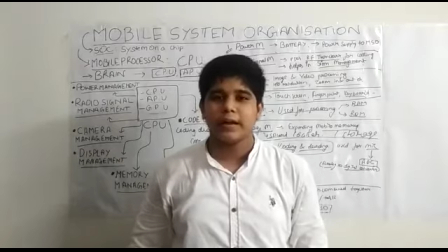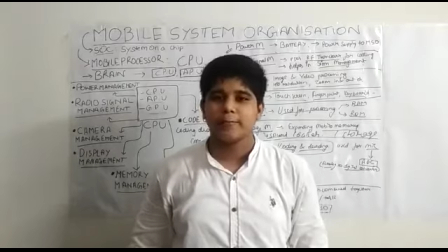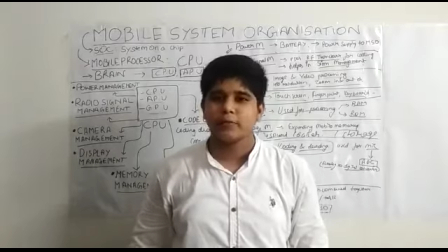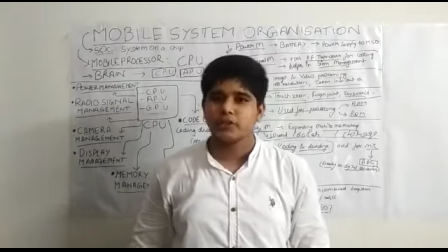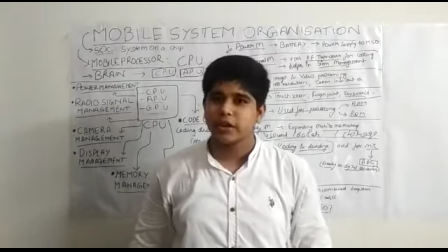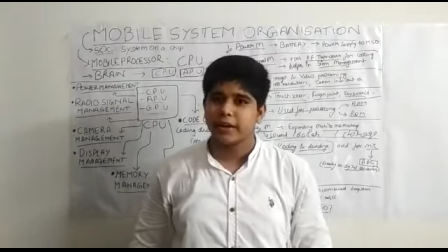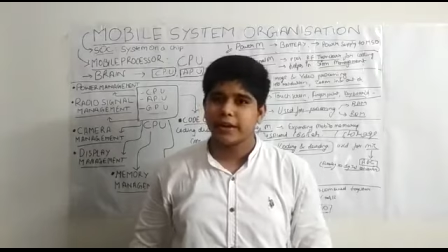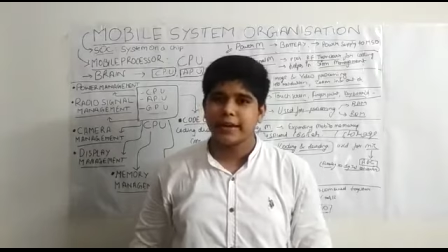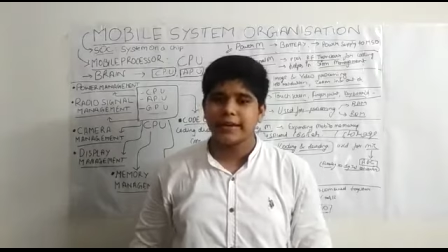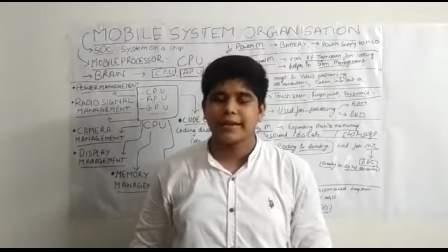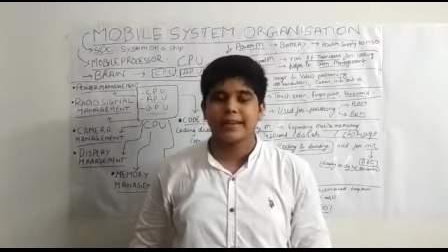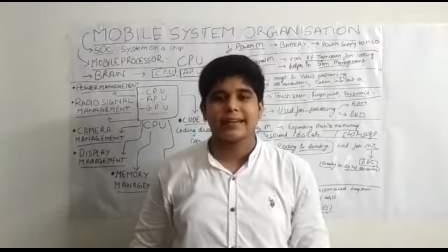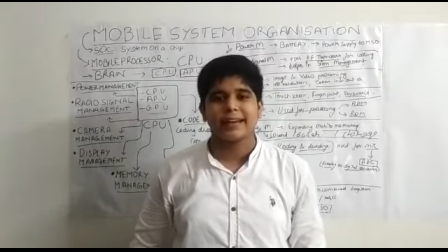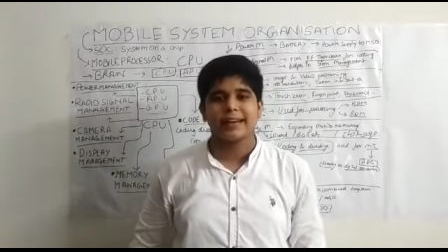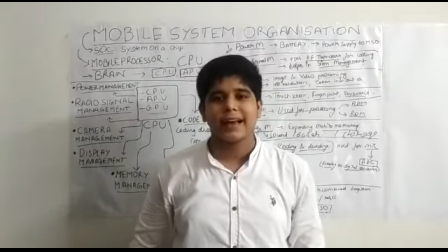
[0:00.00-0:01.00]
am studying
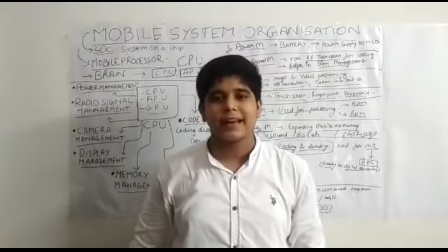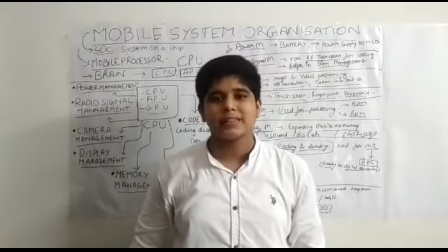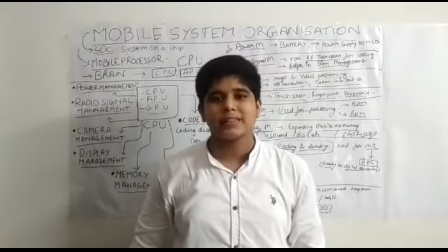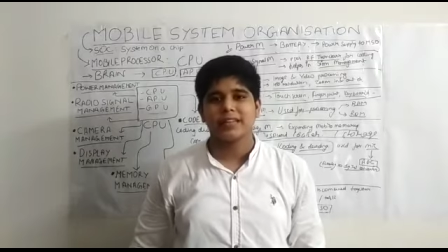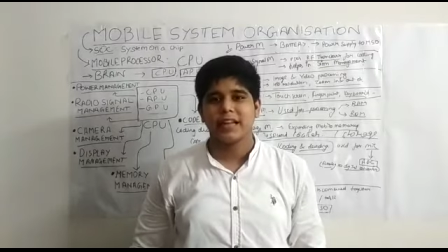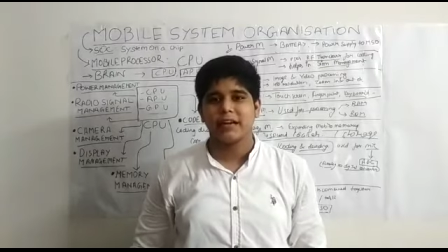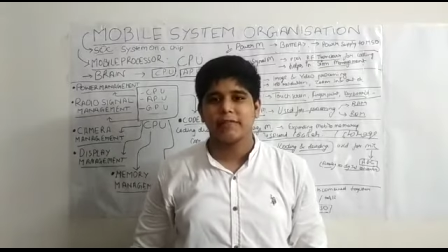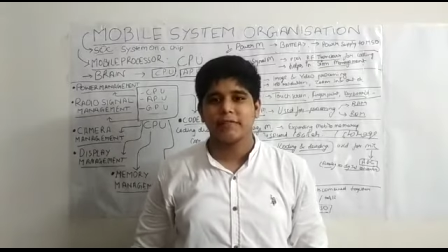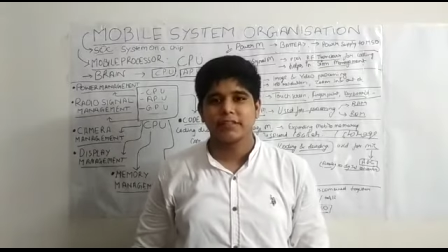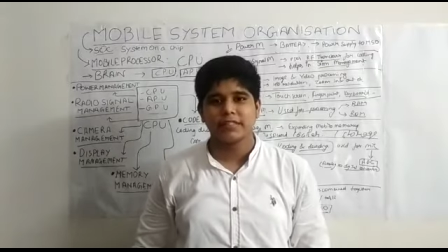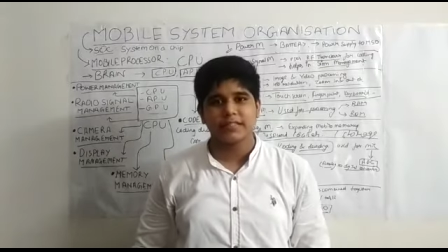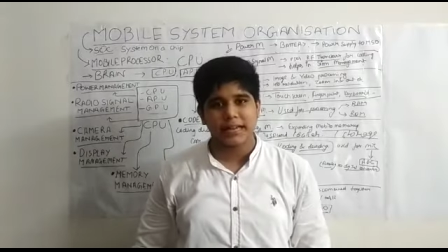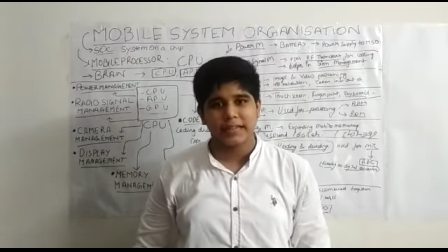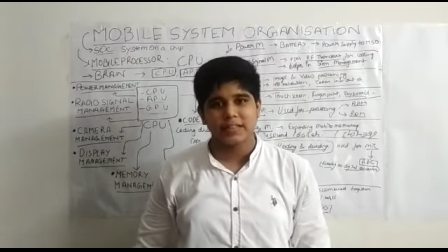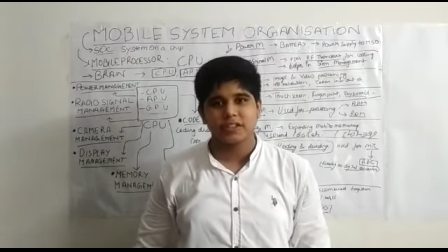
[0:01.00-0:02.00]
in class 11
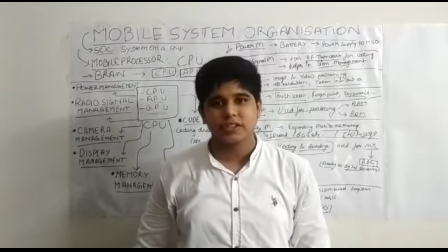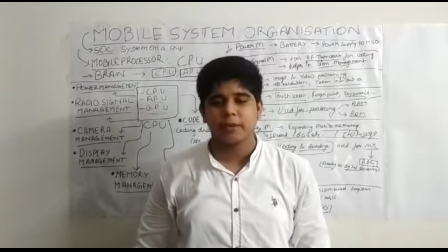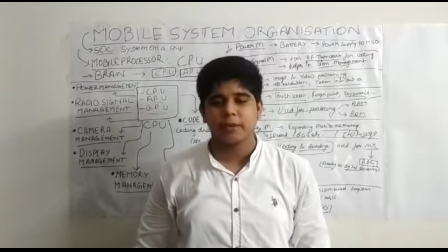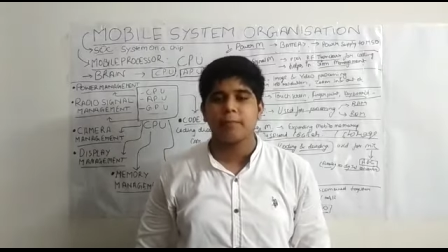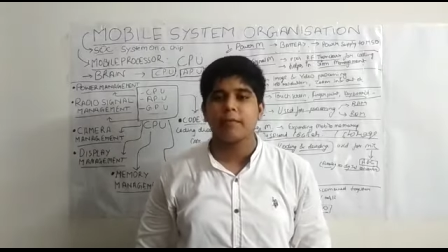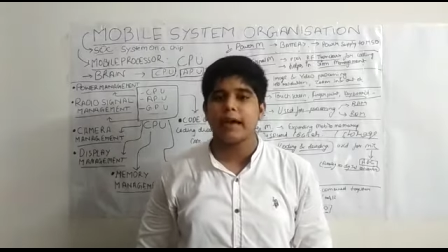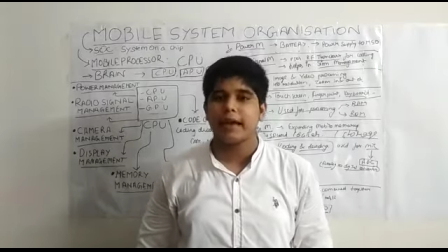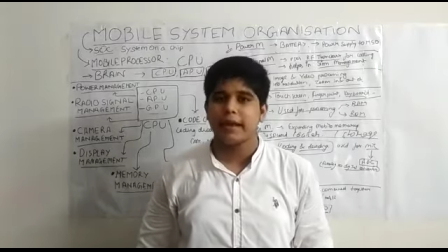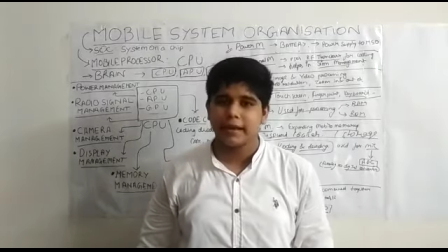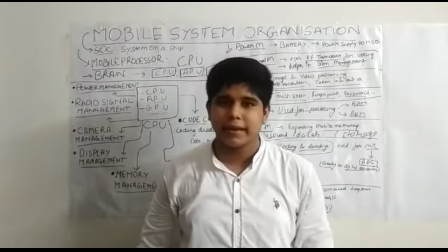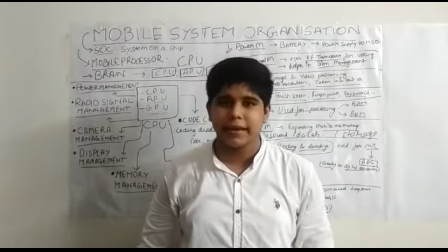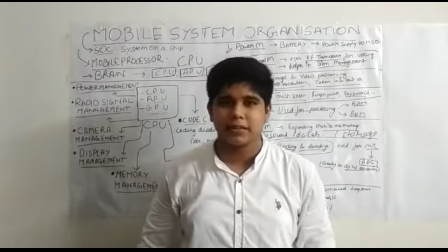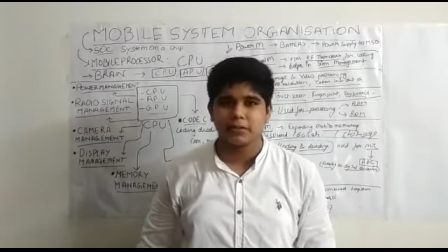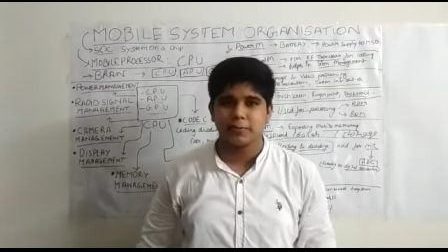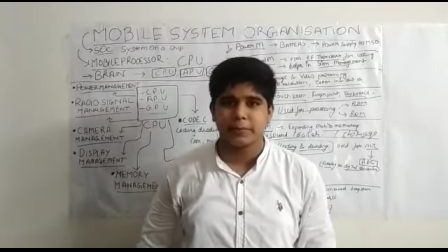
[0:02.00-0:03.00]
science stream
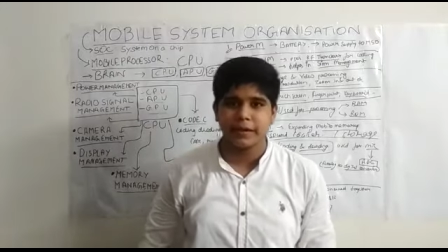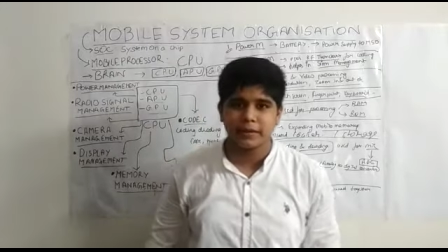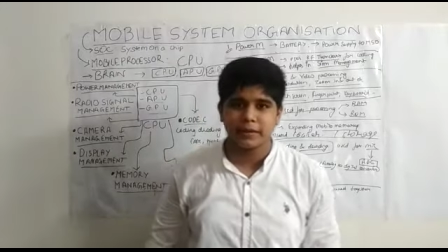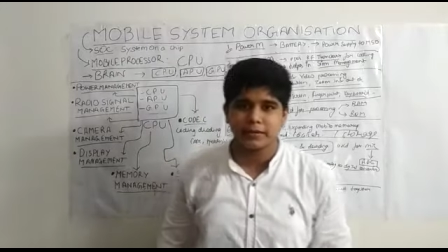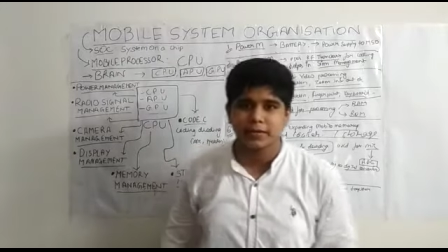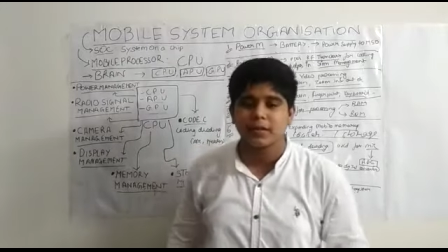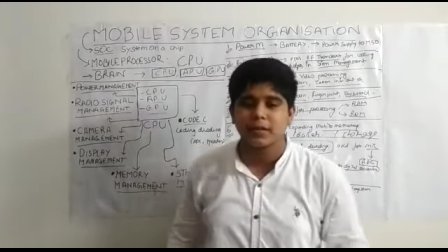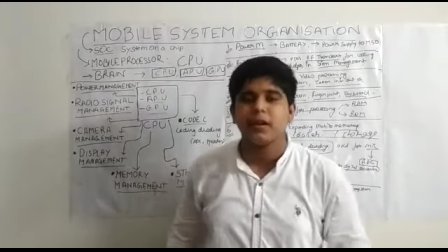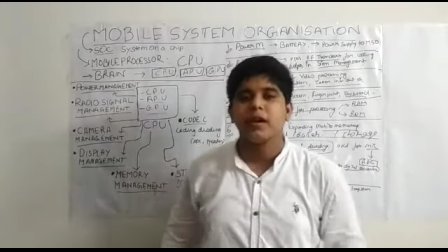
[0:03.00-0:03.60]
LKSPS.